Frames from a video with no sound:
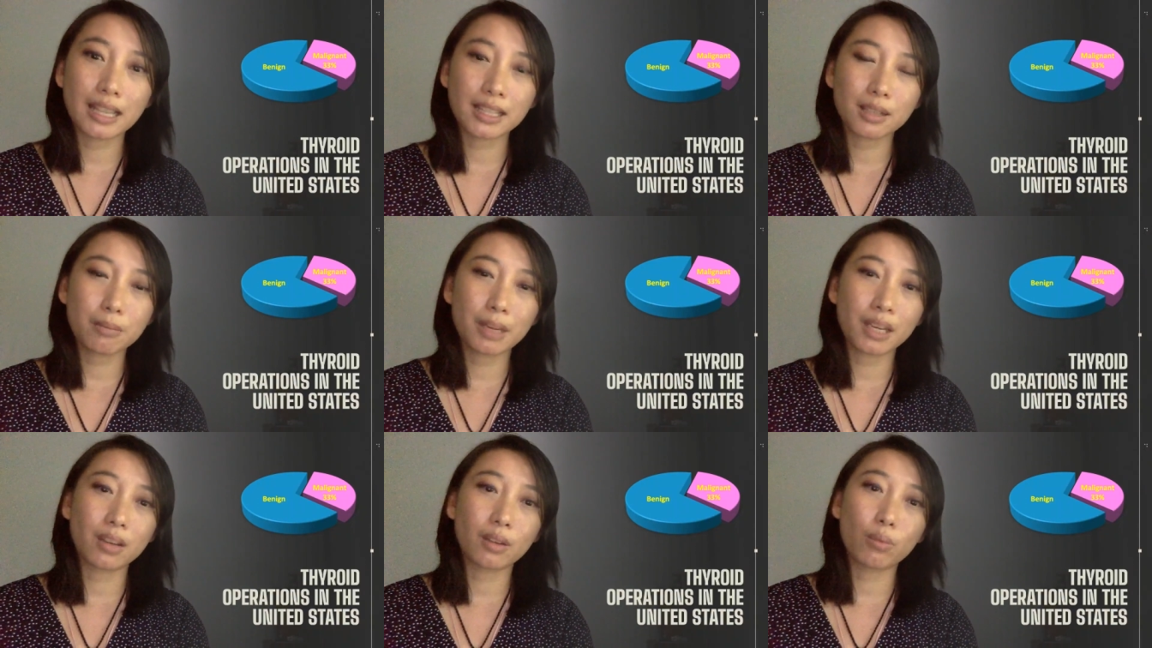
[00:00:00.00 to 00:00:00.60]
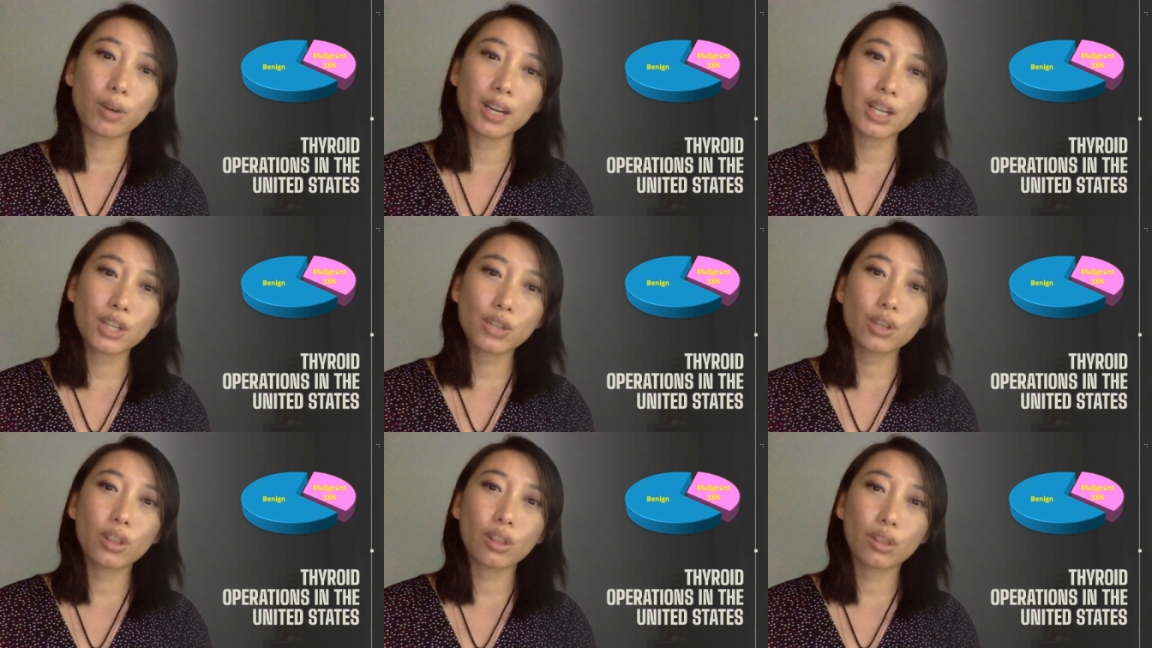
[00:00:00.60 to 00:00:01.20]
estimated
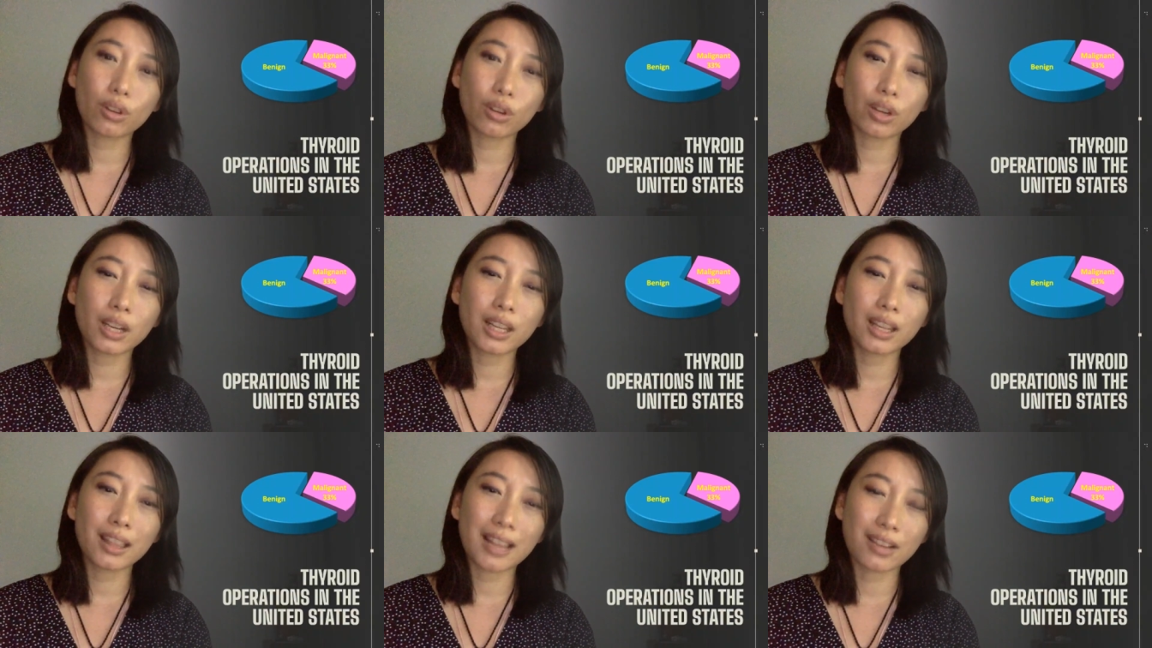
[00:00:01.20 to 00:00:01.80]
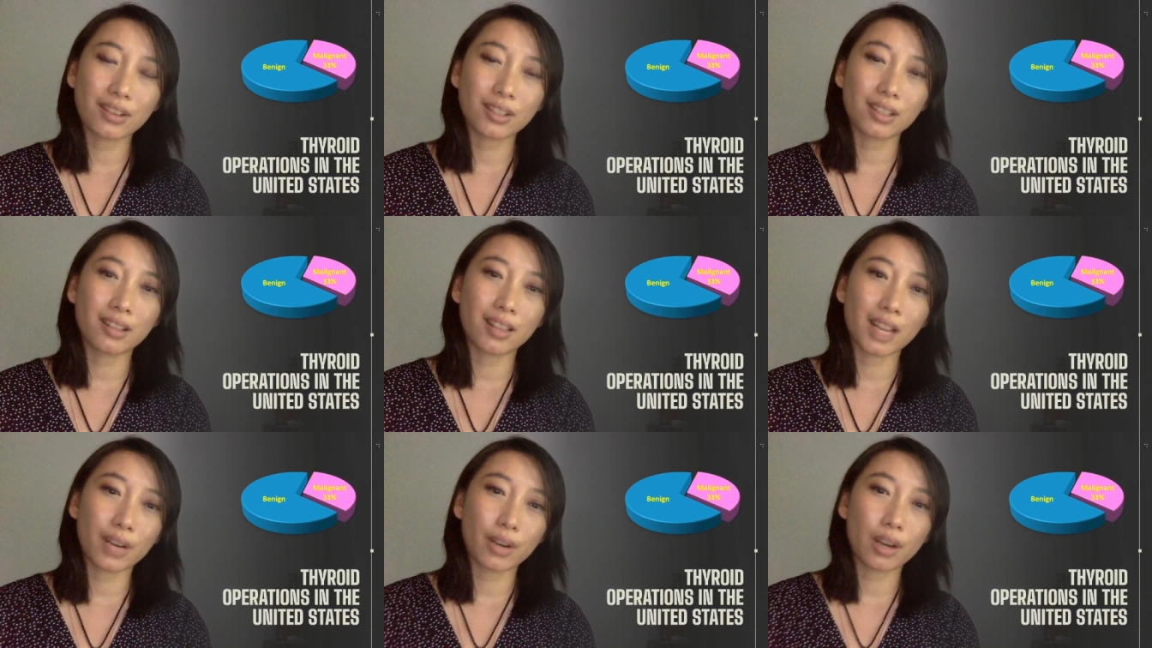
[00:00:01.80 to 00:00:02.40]

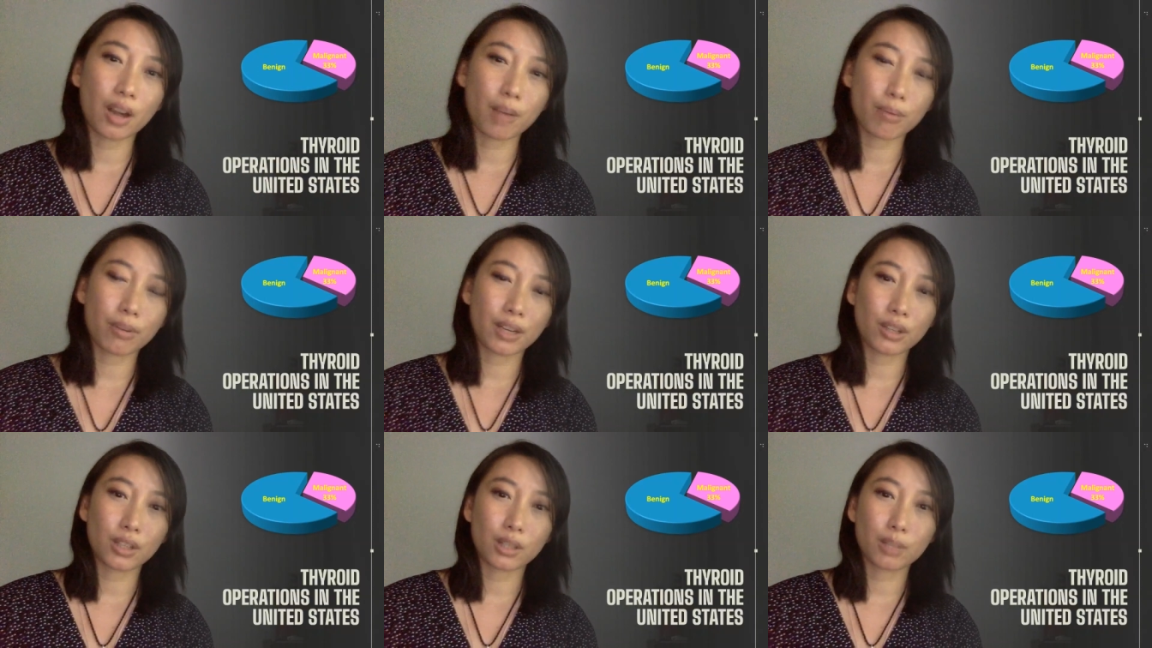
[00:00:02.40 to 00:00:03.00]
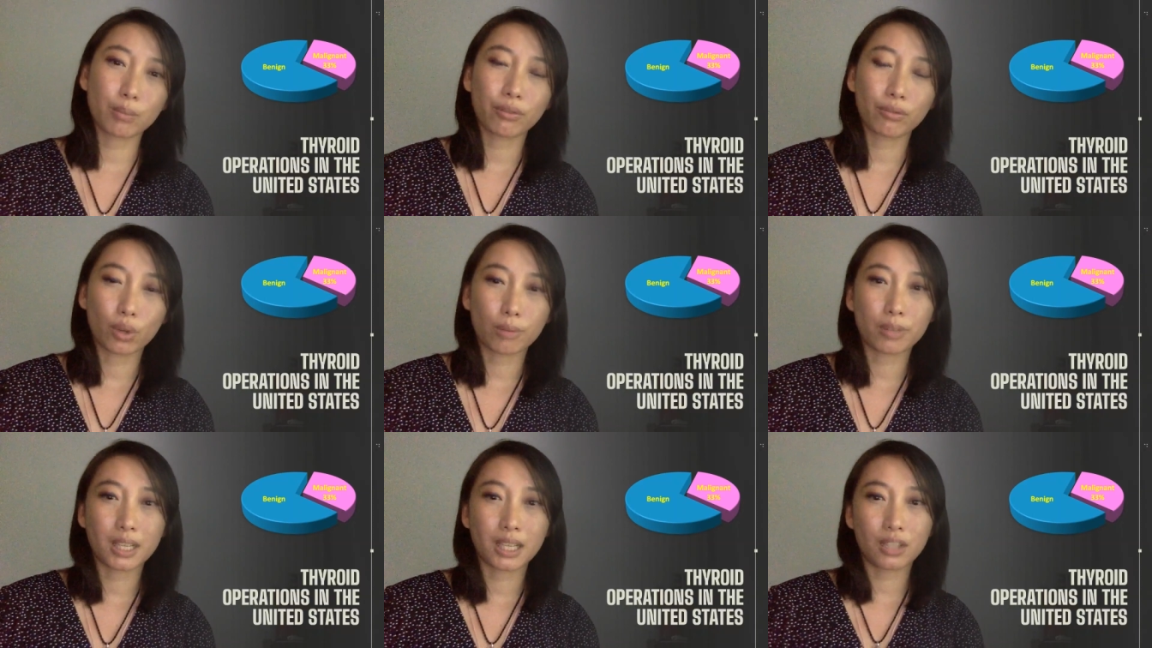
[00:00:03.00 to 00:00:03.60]
130,000 thyroid operations
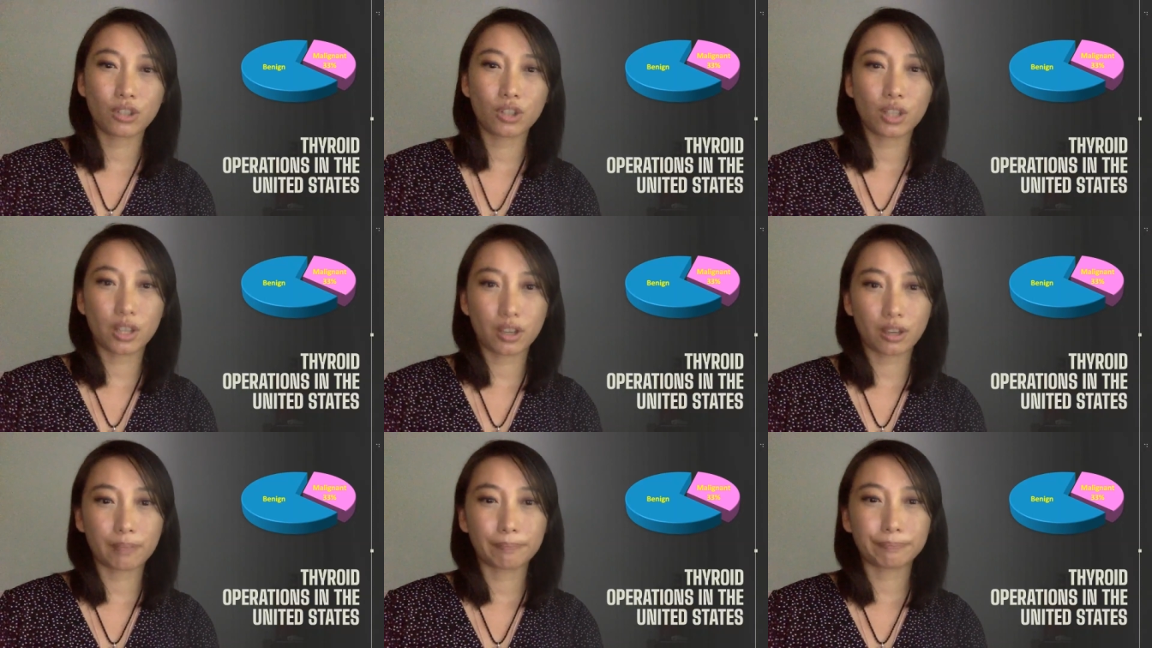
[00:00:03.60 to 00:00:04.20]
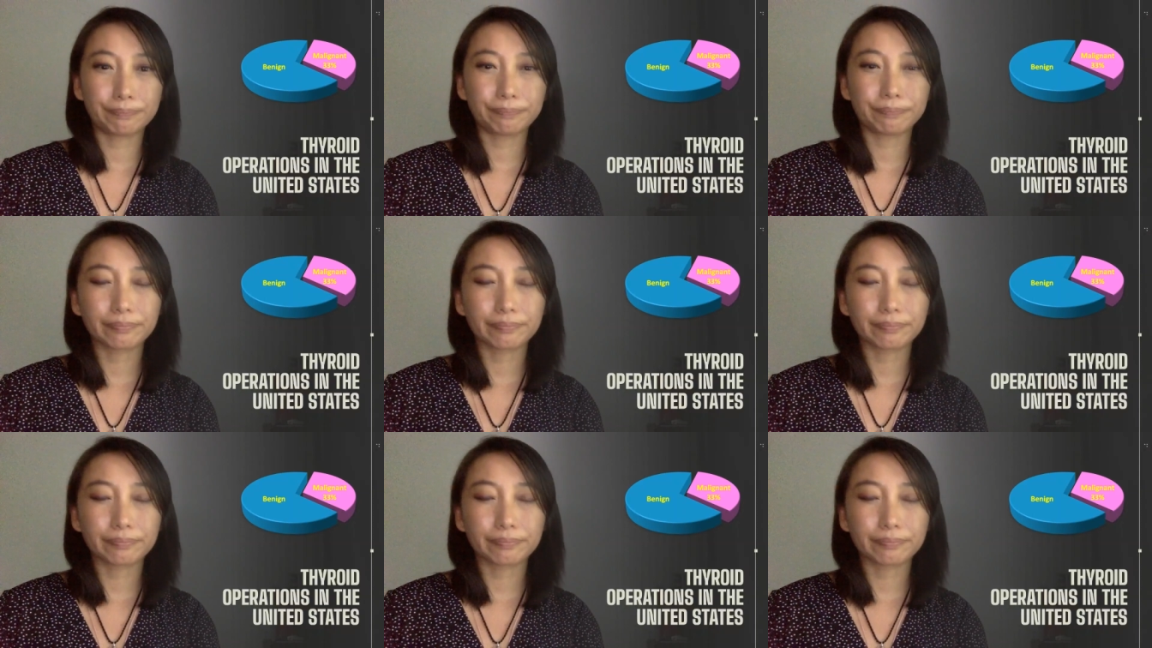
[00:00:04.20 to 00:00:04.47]
performed each year.